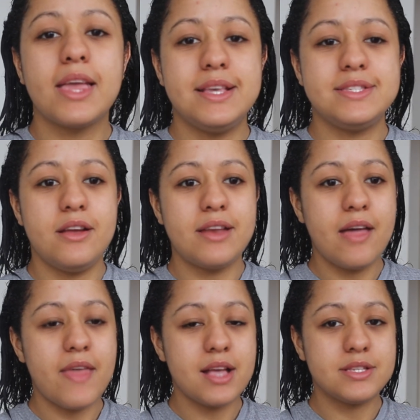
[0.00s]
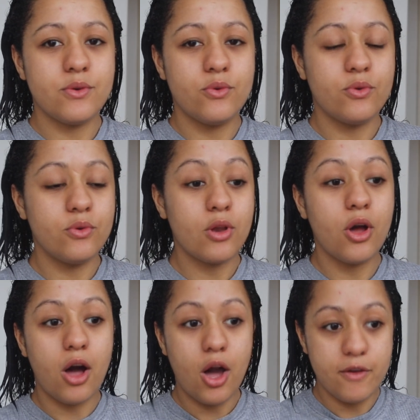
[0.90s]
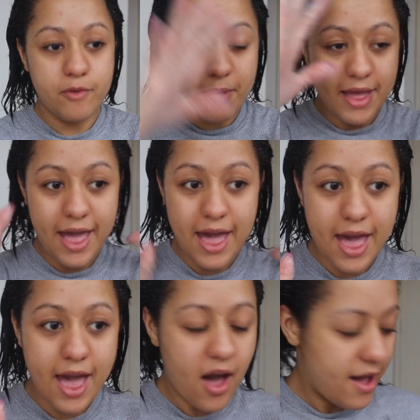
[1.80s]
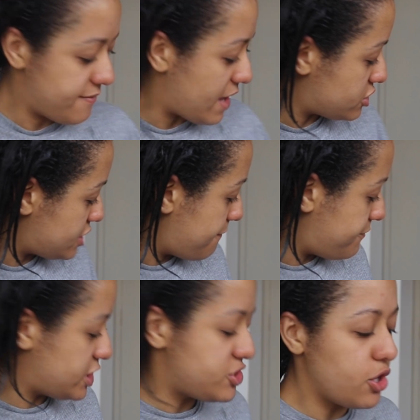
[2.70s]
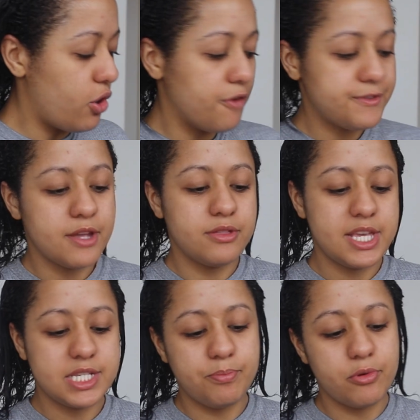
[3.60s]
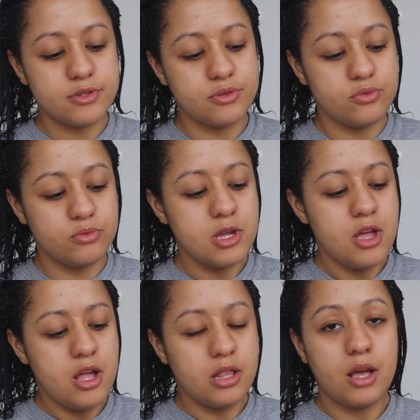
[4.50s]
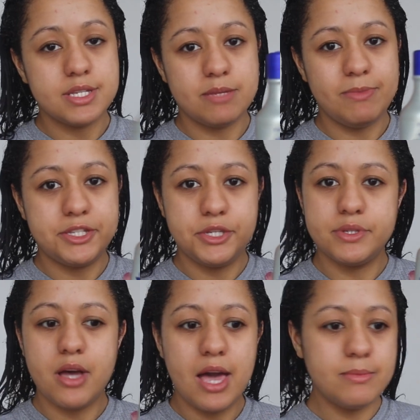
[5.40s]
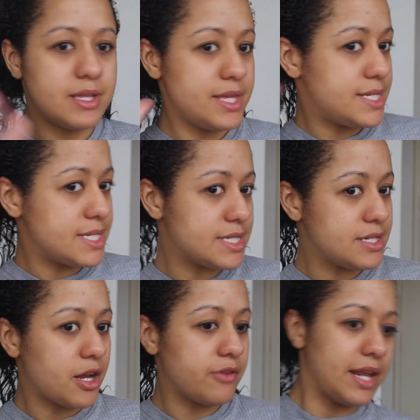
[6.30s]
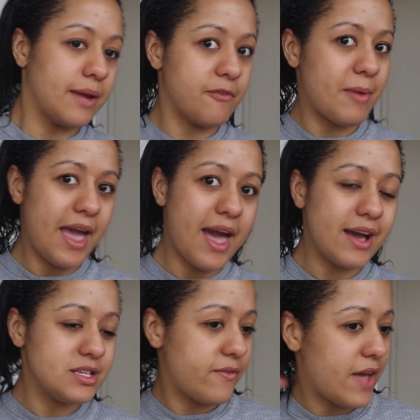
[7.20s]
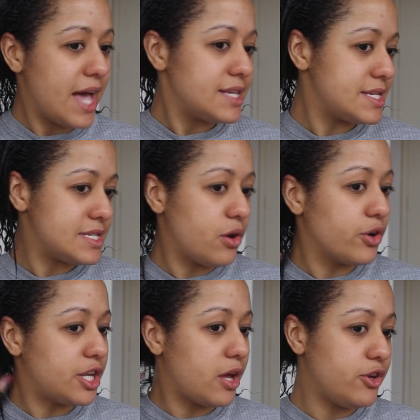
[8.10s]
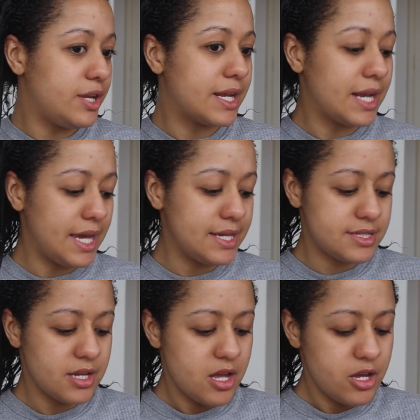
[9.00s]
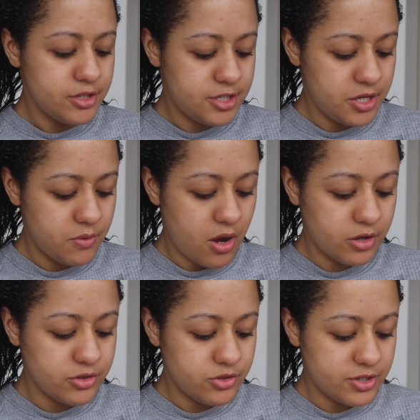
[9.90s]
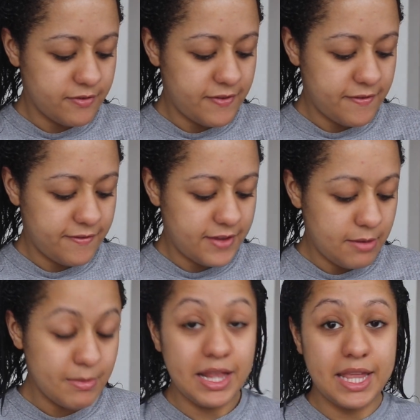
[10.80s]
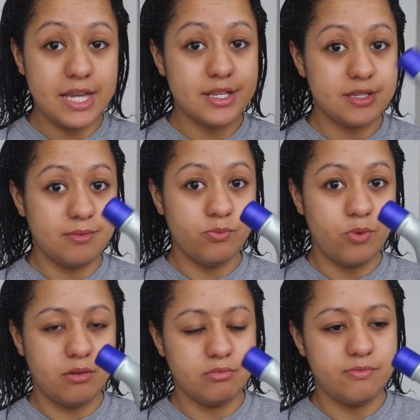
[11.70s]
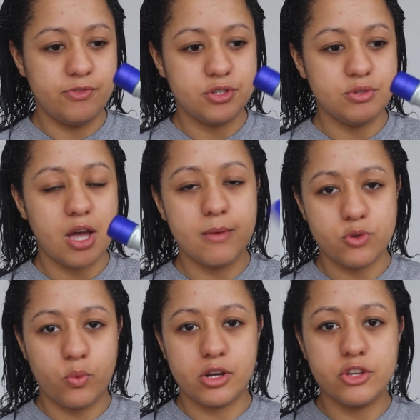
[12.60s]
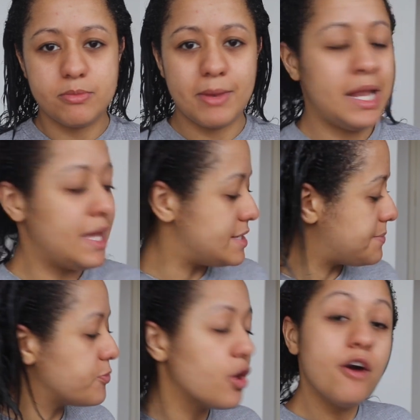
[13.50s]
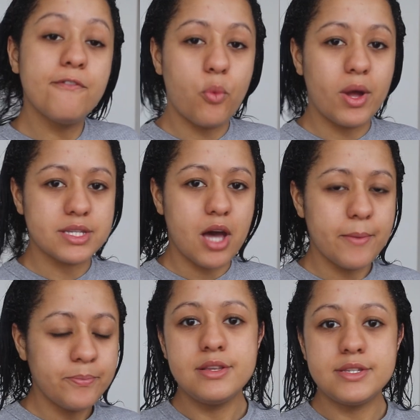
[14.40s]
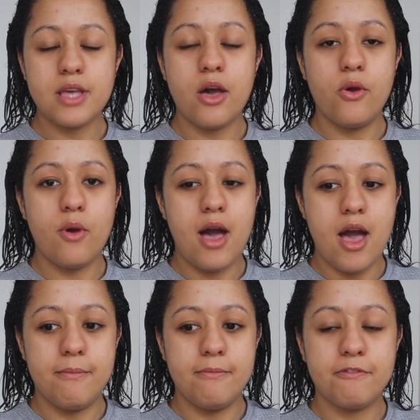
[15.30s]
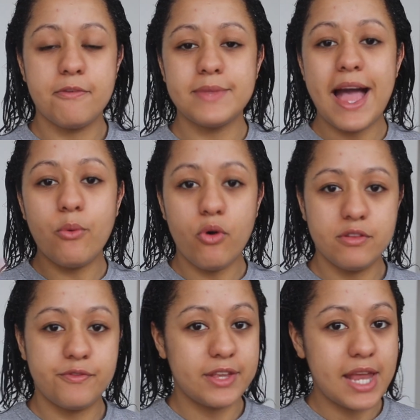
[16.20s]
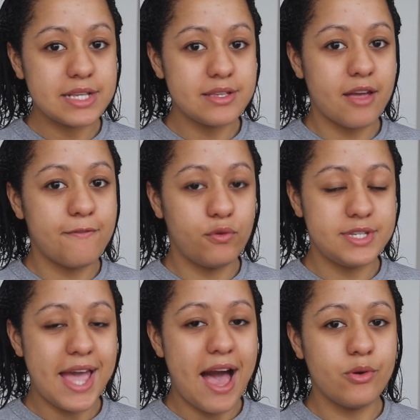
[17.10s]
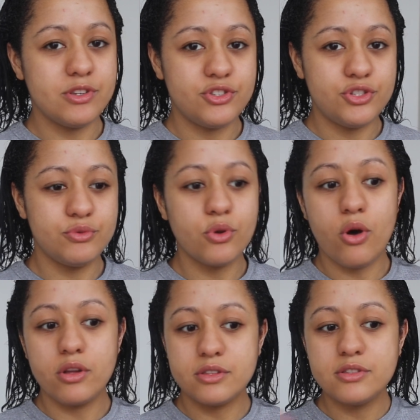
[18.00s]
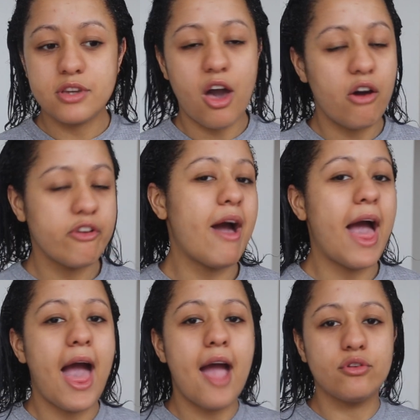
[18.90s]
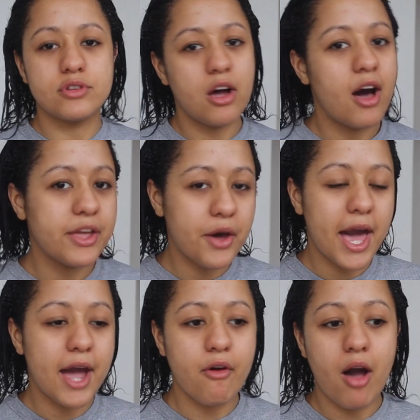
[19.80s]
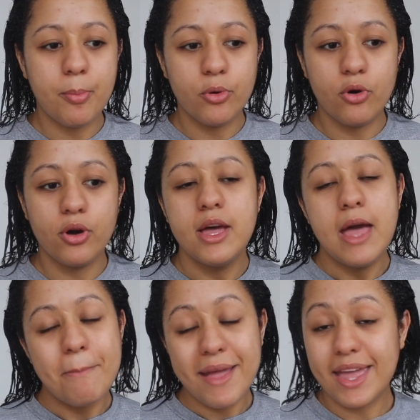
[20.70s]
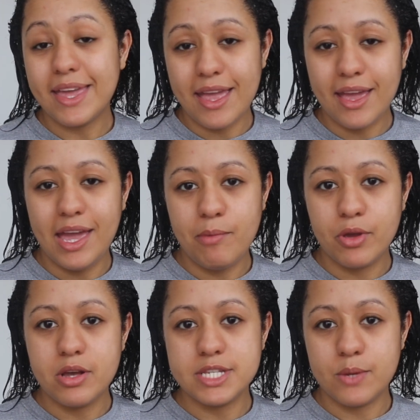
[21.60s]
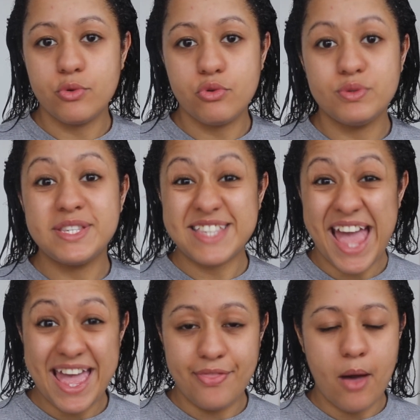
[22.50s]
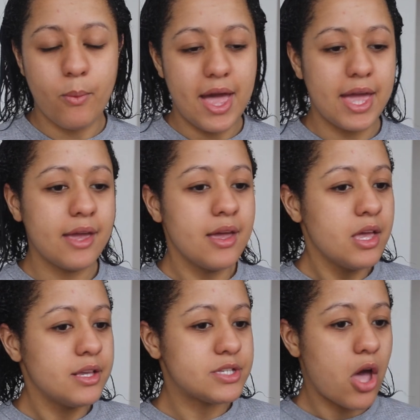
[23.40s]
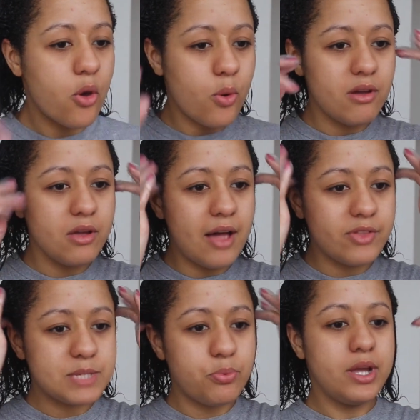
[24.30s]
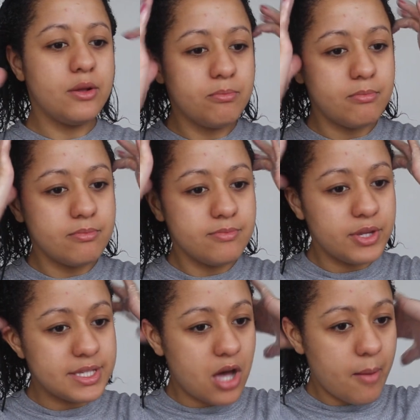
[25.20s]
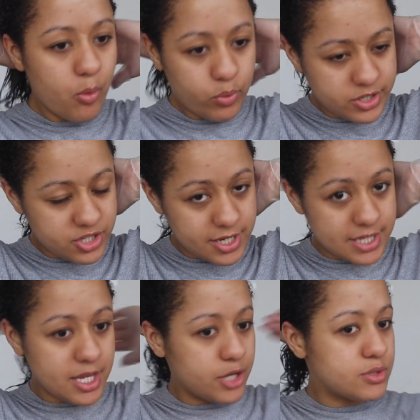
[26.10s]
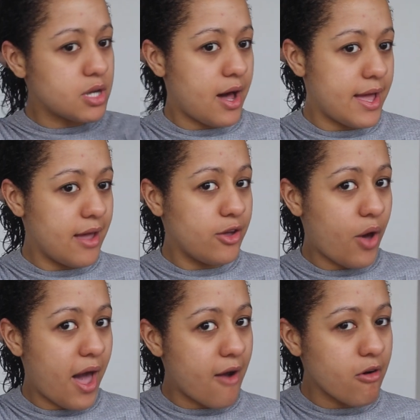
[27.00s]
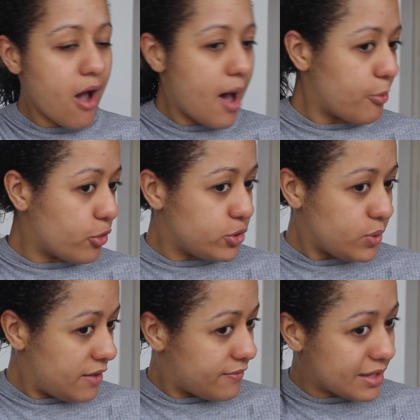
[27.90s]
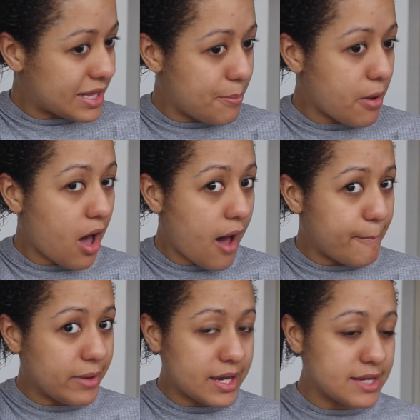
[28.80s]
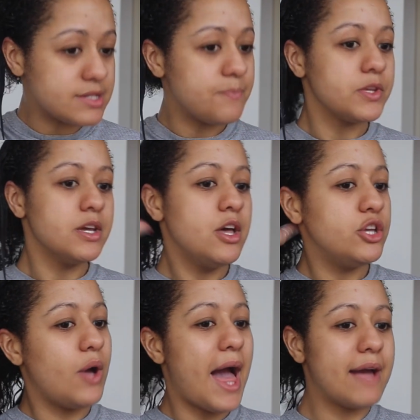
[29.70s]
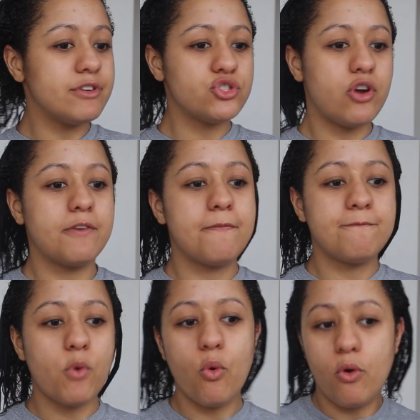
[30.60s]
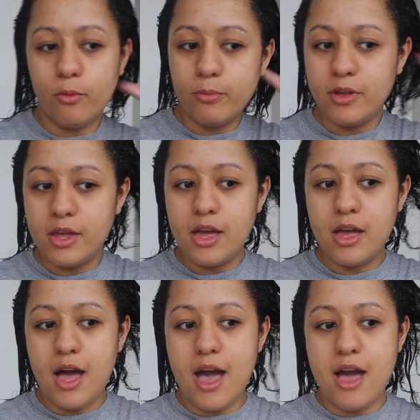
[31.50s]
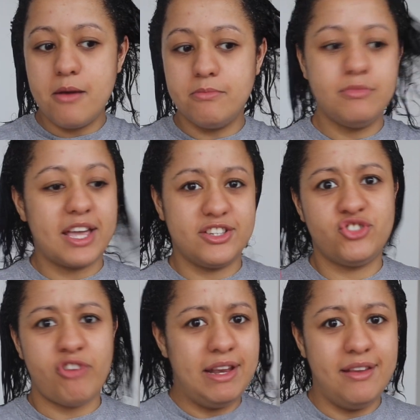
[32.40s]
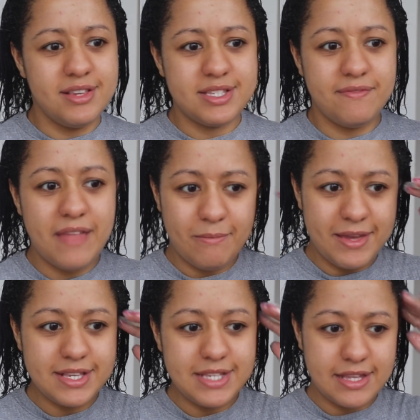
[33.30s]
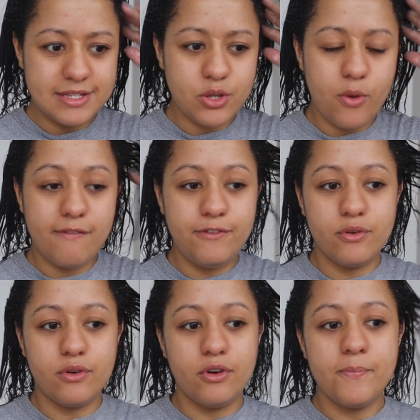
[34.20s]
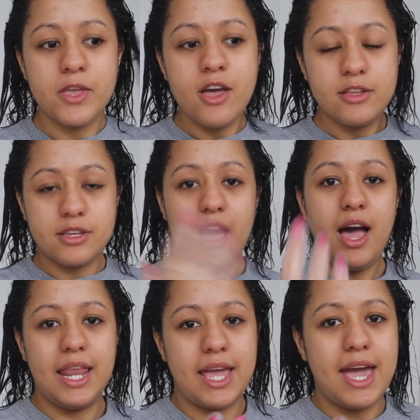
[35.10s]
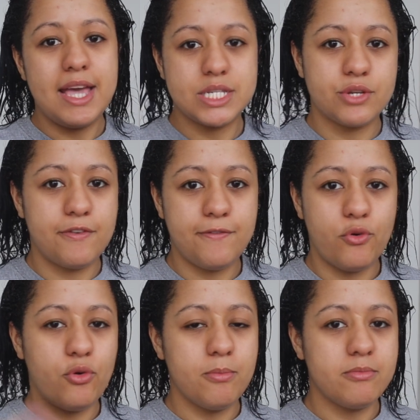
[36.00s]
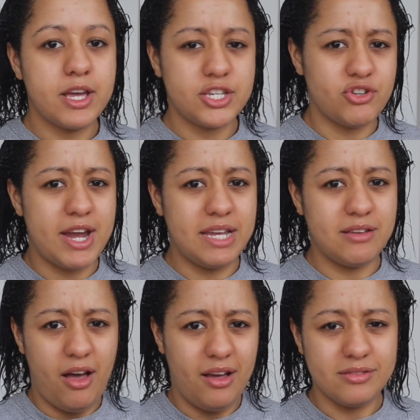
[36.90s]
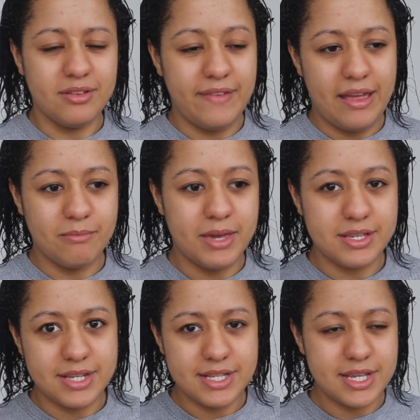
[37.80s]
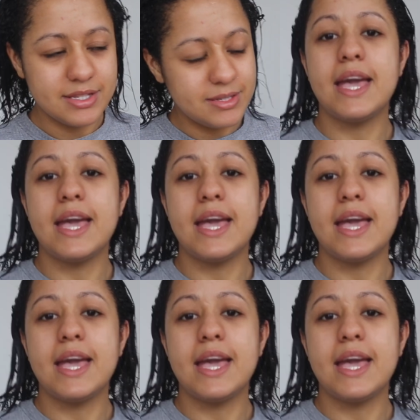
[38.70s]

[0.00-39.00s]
So now that's all over my hair, I've actually finished it off. So this bottle lasted me 2 times, and this is, you know, the length of my hair. So if your hair is this long, you know, you need at least 250 milliliters, well, for 2 times, or 100 milliliters for 1 time. So from now on, for the next like 48 hours, do not curl your hair or tie your hair up or make it kinky, because it will stay that way. So at this point in time, I wouldn't suggest like you tie your hair up or you even clip it up, because your hair is trying to form like a straightness, if that makes sense. So if you're curling it, it's going to form a straight curl, if that makes any sense.